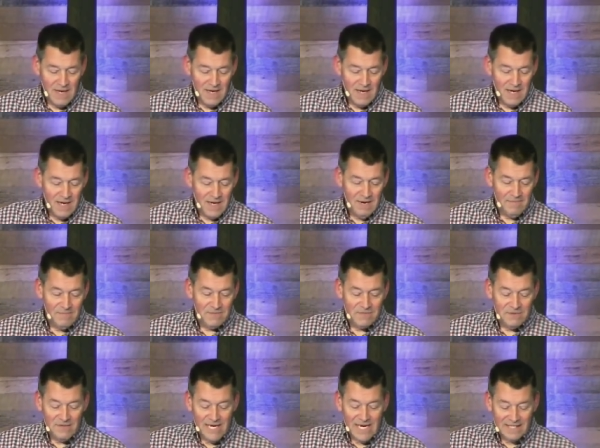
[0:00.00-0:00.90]
Um,
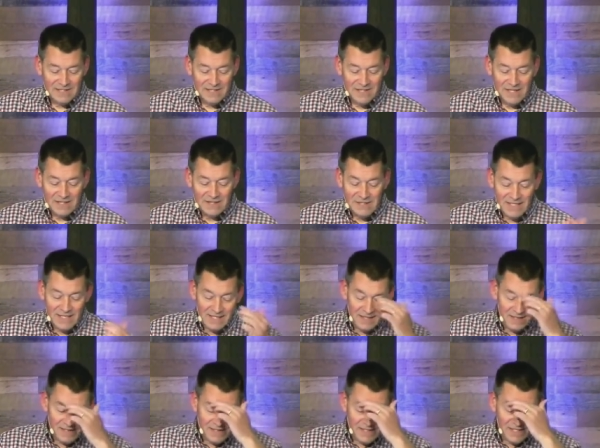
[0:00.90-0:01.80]
so in Acts
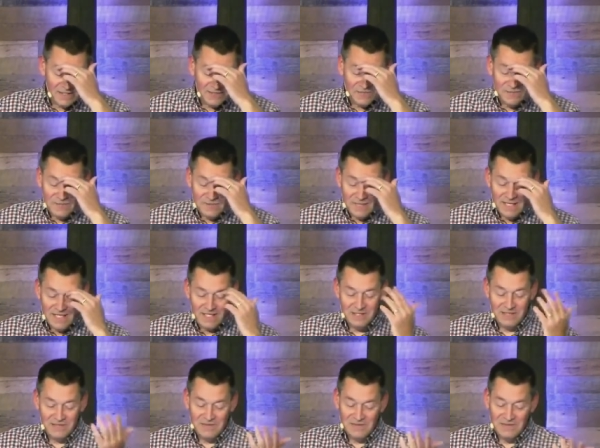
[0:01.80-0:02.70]
16, he's,
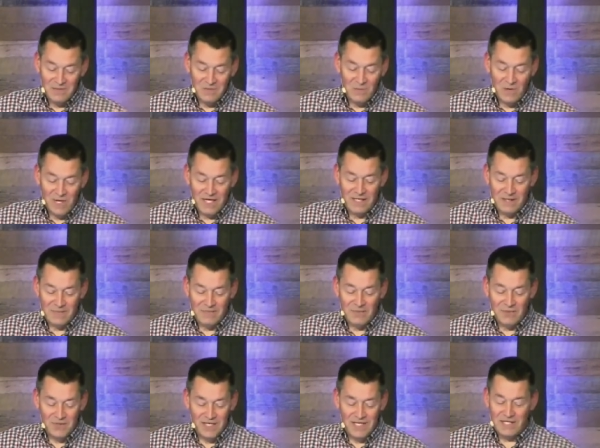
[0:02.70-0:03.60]
he's wanting to
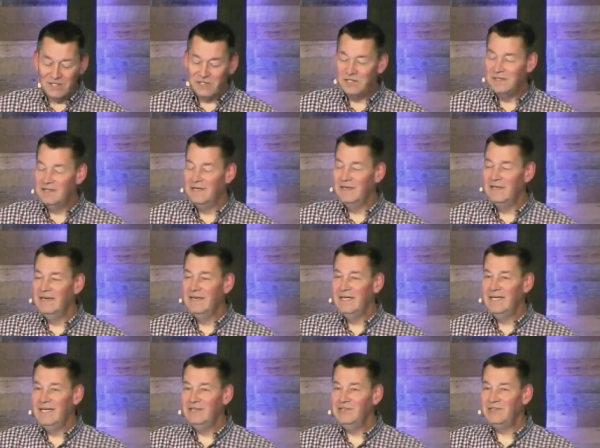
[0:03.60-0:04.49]
preach.
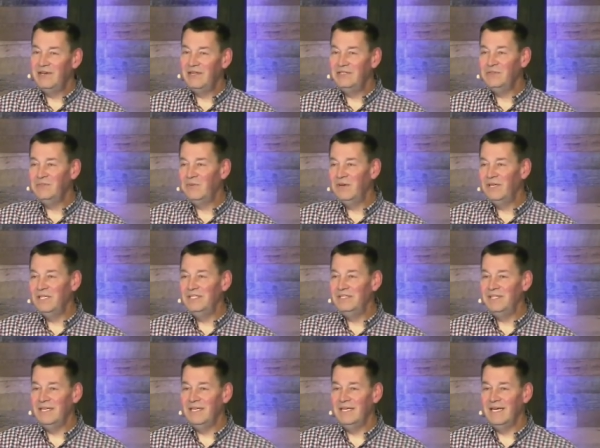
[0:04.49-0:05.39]
He starts
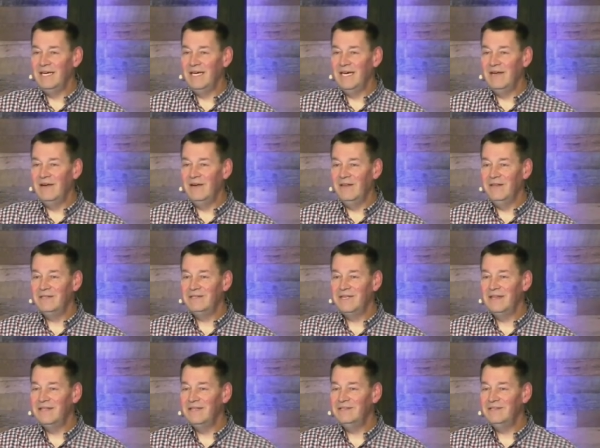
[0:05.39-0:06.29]
preaching, and all of a
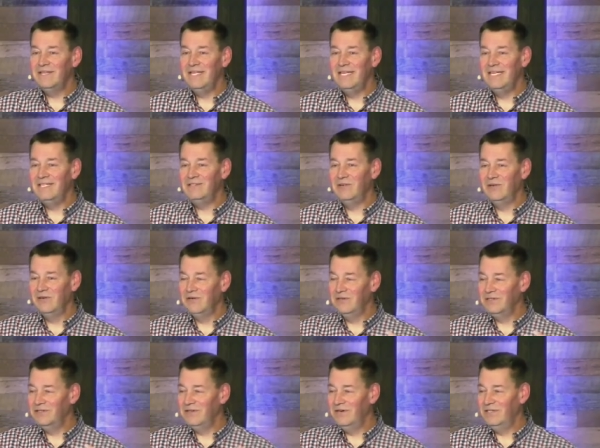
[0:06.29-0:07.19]
sudden, this teenage girl
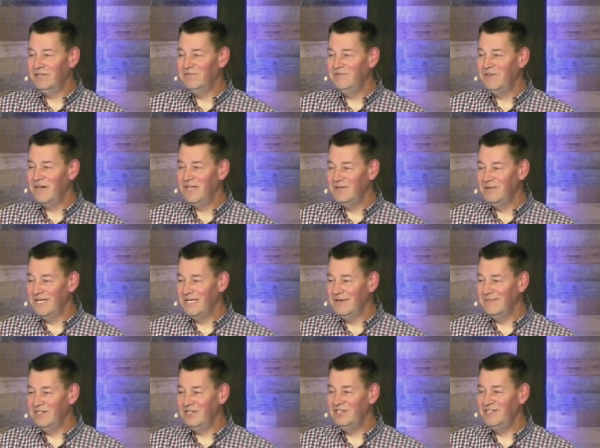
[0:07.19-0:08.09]
starts following
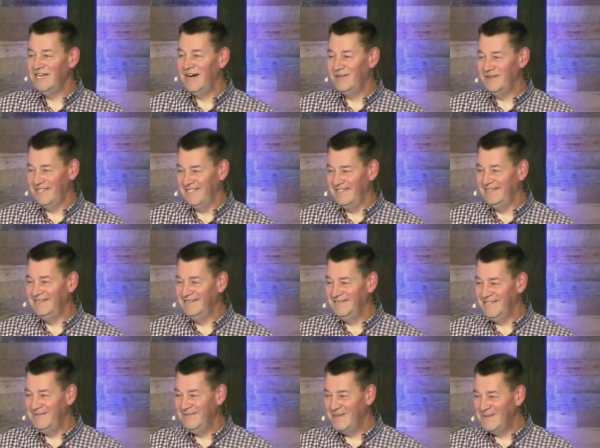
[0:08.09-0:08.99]
him and shouting.
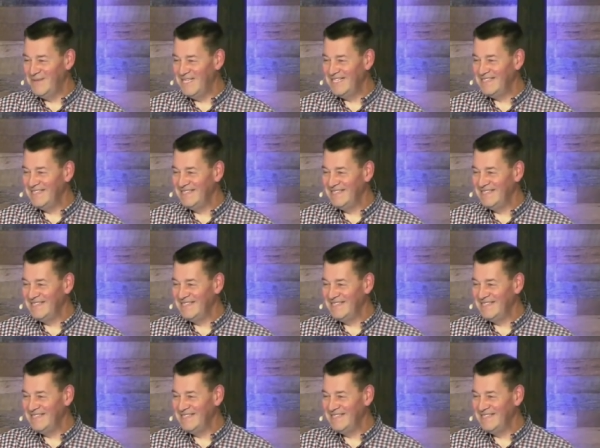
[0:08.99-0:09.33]
You remember this?